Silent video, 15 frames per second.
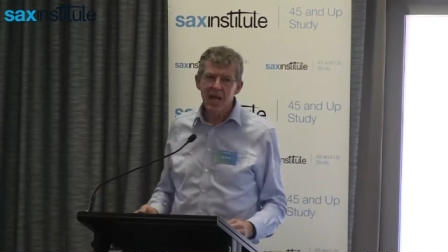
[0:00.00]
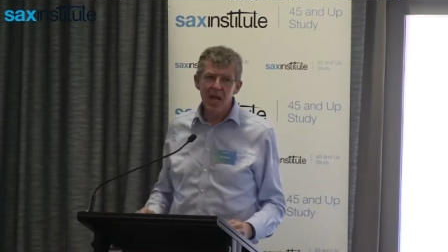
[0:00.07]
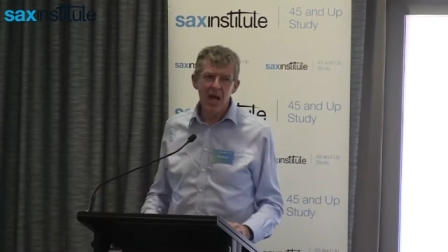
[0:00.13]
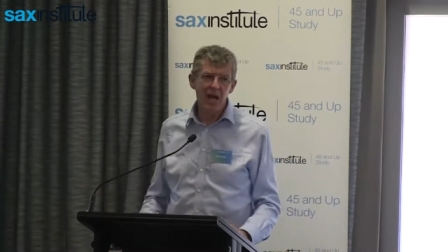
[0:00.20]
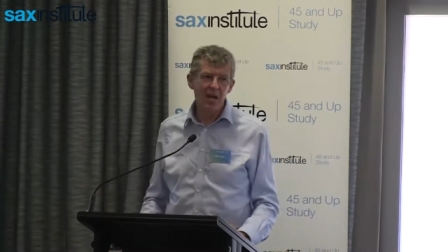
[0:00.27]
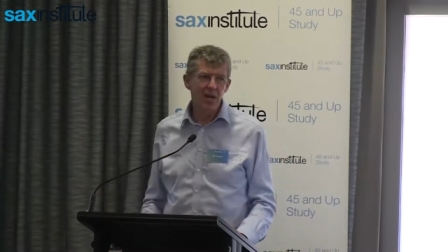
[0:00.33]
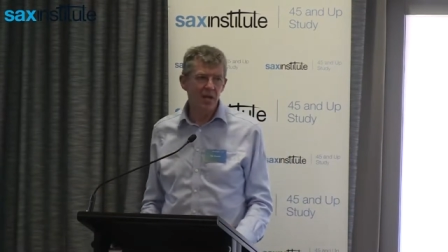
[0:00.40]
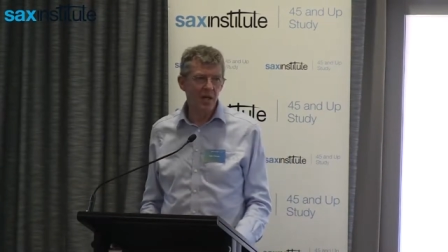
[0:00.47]

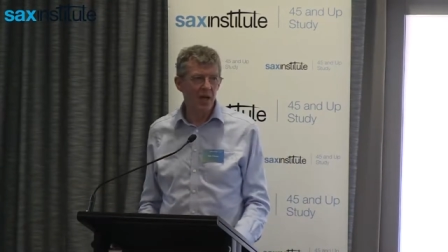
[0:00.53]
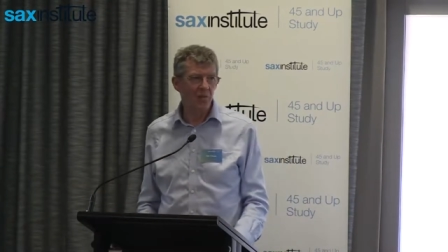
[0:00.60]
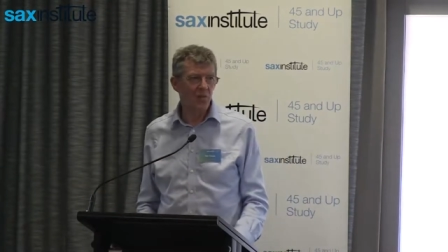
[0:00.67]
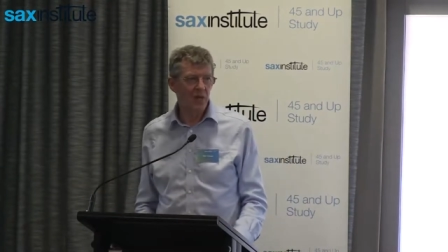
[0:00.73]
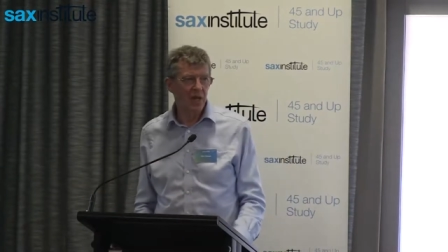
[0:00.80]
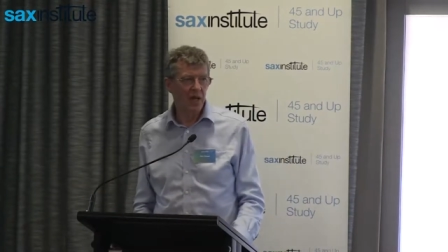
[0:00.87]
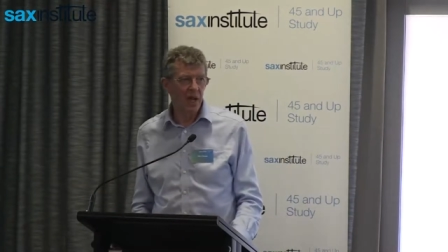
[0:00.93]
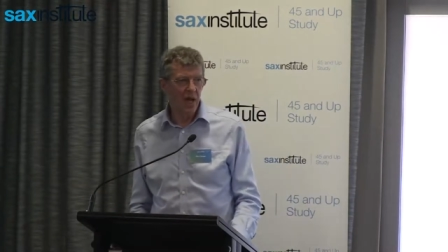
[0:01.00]
uh,
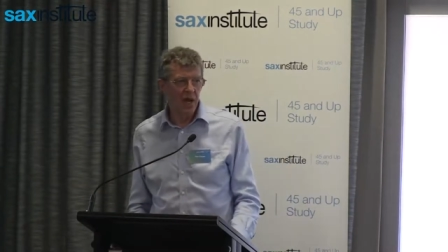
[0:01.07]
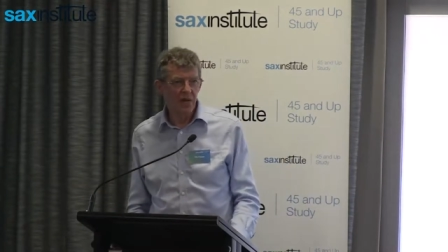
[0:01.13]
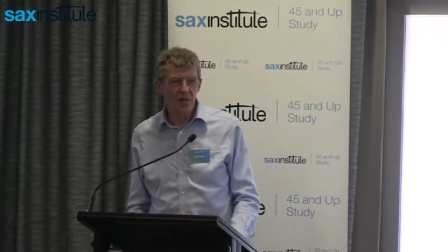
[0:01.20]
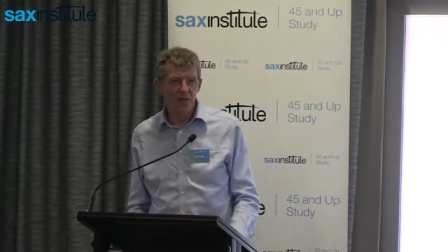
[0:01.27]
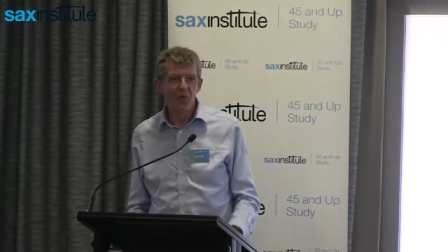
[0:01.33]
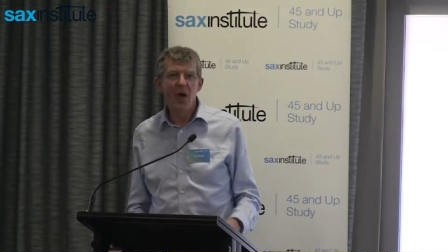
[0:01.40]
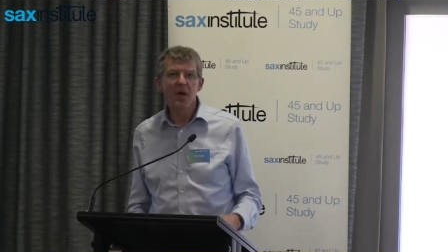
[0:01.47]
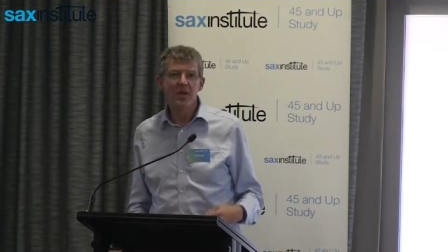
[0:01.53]
we, uh,
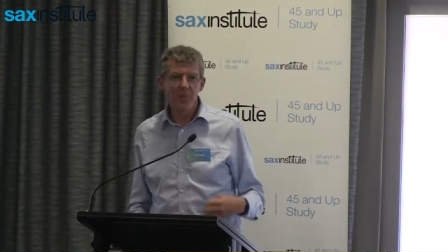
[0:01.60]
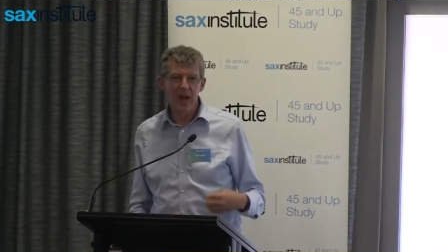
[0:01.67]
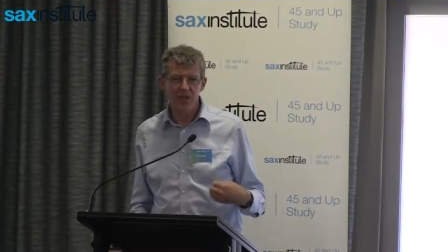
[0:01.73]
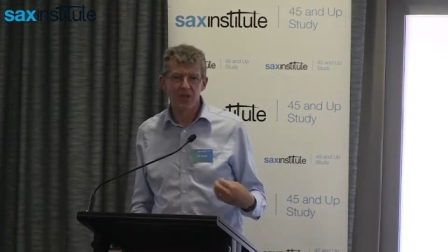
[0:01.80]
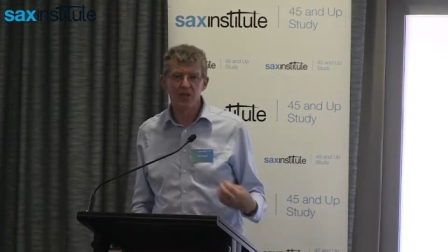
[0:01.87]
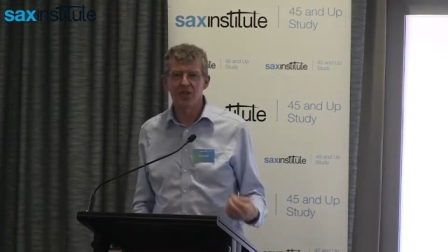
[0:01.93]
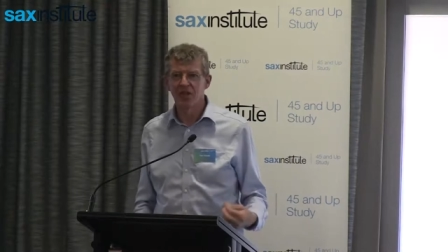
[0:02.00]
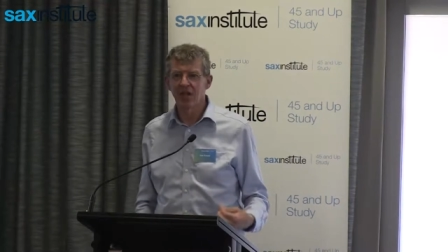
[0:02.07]
the one
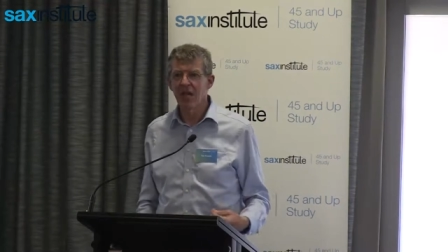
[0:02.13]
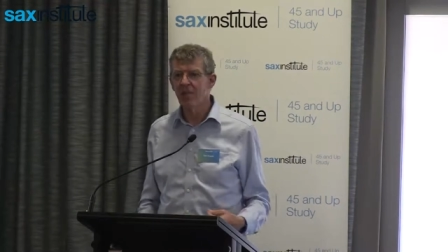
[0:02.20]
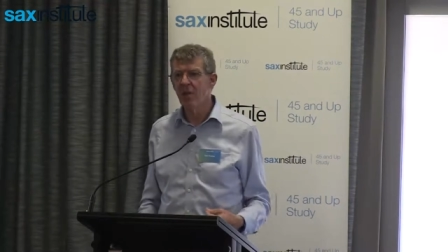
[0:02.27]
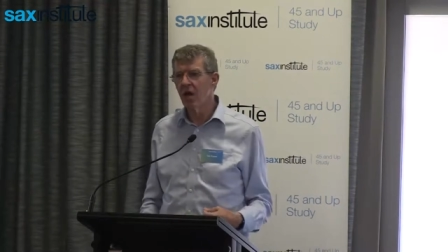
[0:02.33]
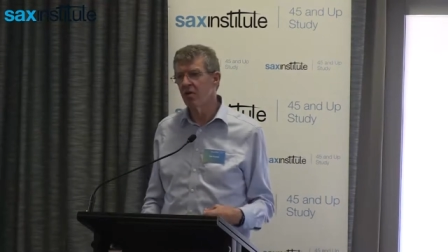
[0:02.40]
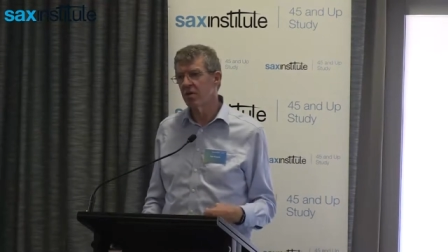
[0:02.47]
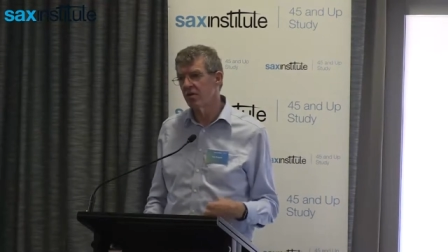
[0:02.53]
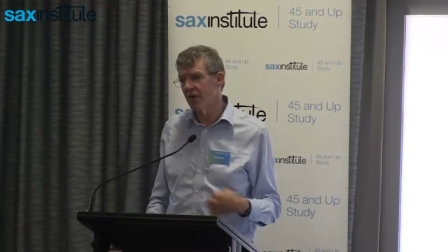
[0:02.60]
message that came
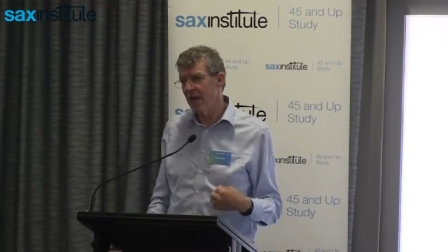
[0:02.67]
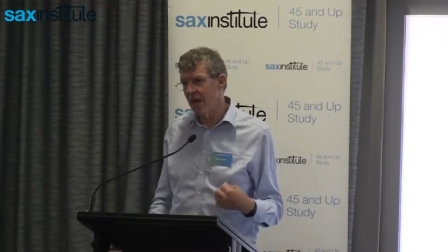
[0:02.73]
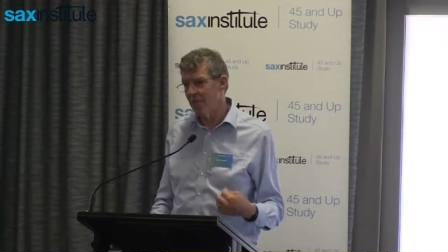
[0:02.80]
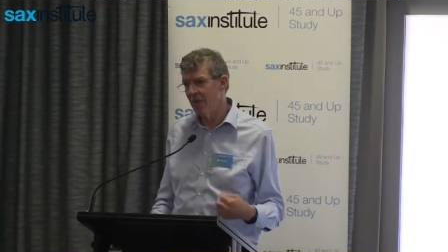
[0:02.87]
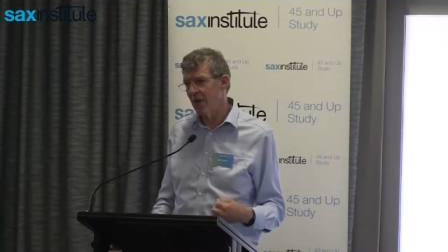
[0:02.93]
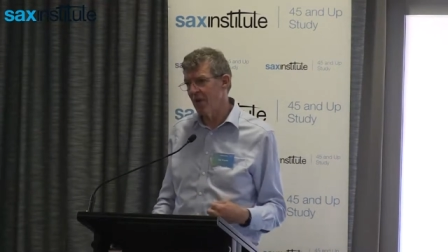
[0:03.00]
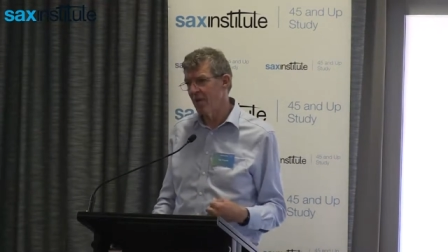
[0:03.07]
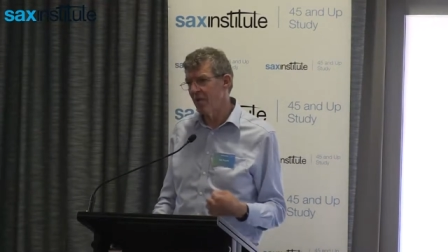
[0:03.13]
out of
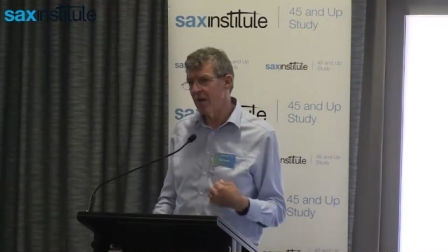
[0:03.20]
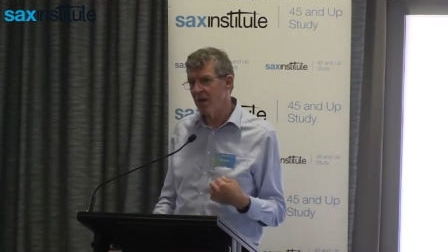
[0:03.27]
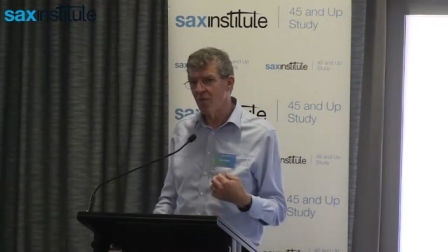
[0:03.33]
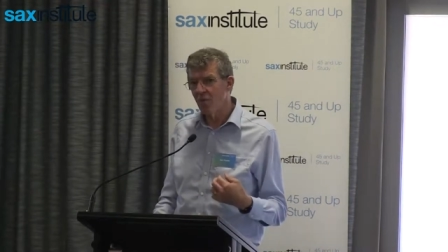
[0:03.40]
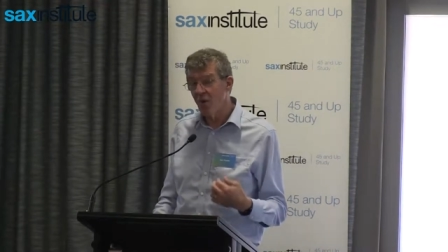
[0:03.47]
that, by the way,